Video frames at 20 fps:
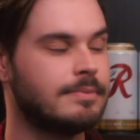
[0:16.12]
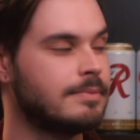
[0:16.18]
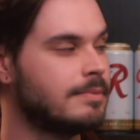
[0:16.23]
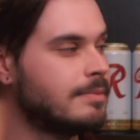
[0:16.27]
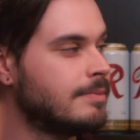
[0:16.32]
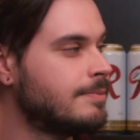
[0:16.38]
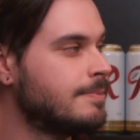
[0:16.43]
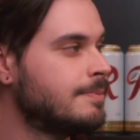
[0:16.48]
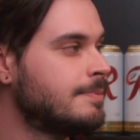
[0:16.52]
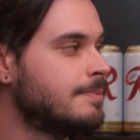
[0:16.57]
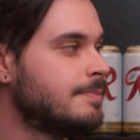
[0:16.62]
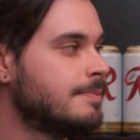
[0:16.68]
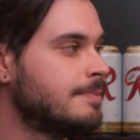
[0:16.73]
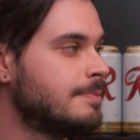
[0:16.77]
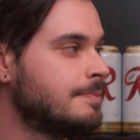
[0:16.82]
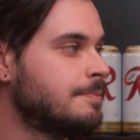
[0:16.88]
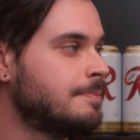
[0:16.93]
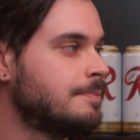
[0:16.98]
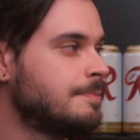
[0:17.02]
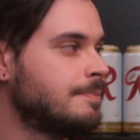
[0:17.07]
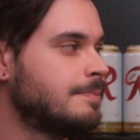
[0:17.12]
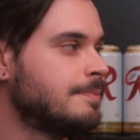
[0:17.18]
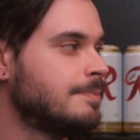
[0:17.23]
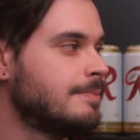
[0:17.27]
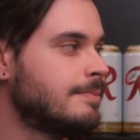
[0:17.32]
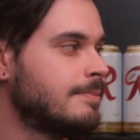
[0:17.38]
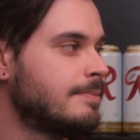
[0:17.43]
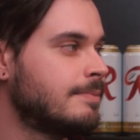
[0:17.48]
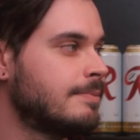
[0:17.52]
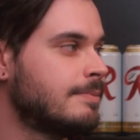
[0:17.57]

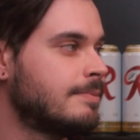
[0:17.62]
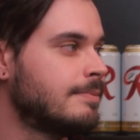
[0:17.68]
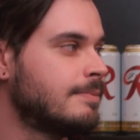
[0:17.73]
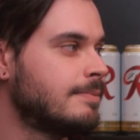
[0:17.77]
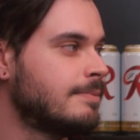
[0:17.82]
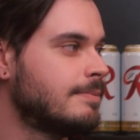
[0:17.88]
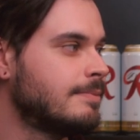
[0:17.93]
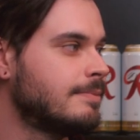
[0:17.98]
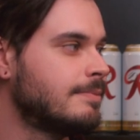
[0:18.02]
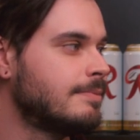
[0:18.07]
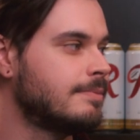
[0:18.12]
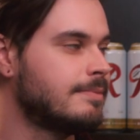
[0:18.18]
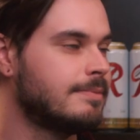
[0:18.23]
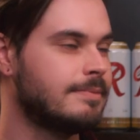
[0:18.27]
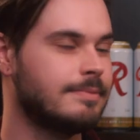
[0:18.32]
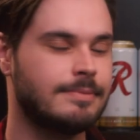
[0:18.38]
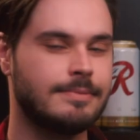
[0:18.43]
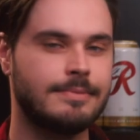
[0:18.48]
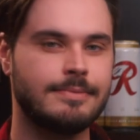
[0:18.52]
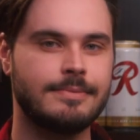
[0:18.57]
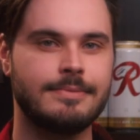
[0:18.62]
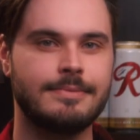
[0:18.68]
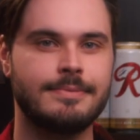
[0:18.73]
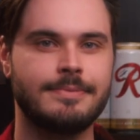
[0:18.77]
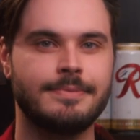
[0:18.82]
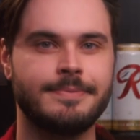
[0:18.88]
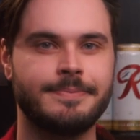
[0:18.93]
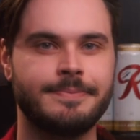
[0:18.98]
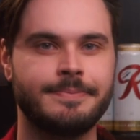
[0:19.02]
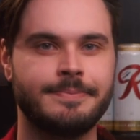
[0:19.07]

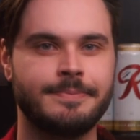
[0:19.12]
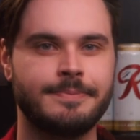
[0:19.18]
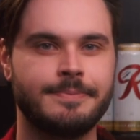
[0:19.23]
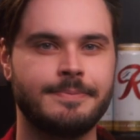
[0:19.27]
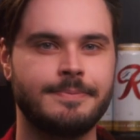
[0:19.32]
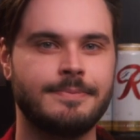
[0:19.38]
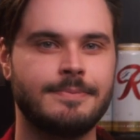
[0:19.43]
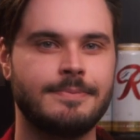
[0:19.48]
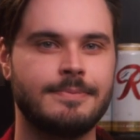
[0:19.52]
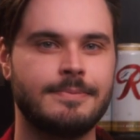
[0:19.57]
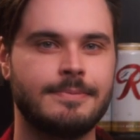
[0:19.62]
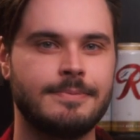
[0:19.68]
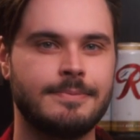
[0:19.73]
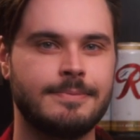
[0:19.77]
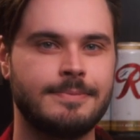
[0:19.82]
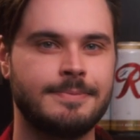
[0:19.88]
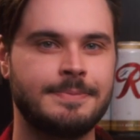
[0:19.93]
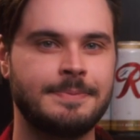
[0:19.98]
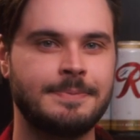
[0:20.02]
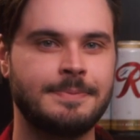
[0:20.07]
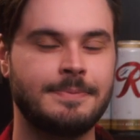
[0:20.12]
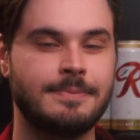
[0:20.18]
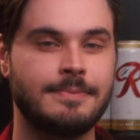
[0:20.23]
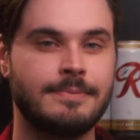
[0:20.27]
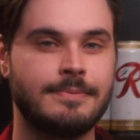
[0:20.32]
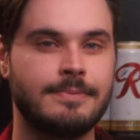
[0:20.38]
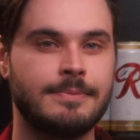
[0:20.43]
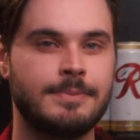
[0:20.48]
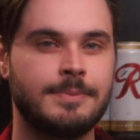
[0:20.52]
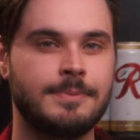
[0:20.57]

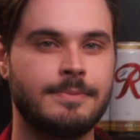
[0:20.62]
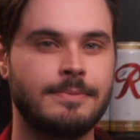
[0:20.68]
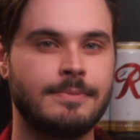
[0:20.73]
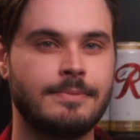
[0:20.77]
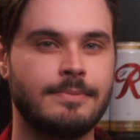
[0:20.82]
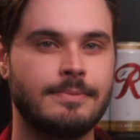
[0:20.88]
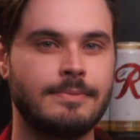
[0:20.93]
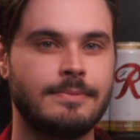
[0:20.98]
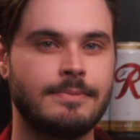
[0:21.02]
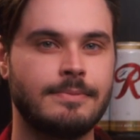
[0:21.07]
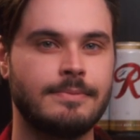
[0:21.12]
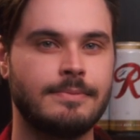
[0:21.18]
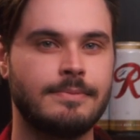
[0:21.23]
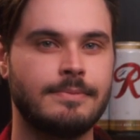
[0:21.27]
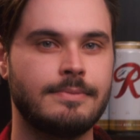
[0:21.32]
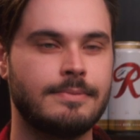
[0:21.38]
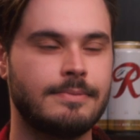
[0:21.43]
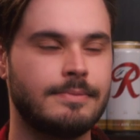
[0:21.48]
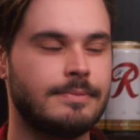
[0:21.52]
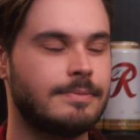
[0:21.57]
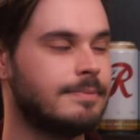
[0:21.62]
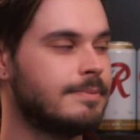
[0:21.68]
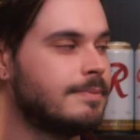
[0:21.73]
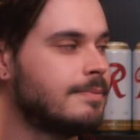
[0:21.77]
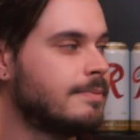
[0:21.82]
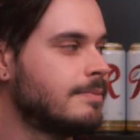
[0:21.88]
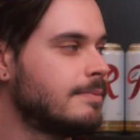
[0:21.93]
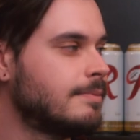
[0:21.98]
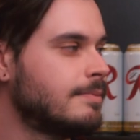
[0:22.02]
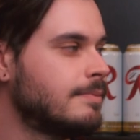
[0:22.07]

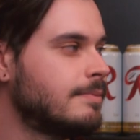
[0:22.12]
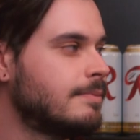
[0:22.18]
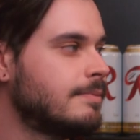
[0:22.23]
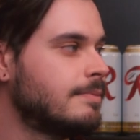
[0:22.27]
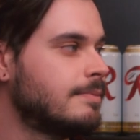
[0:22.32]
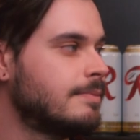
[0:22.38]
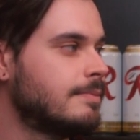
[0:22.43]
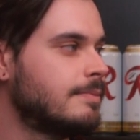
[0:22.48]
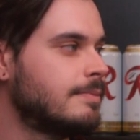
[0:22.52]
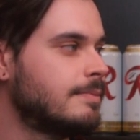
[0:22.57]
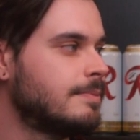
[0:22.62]
No words are spoken by the person on screen.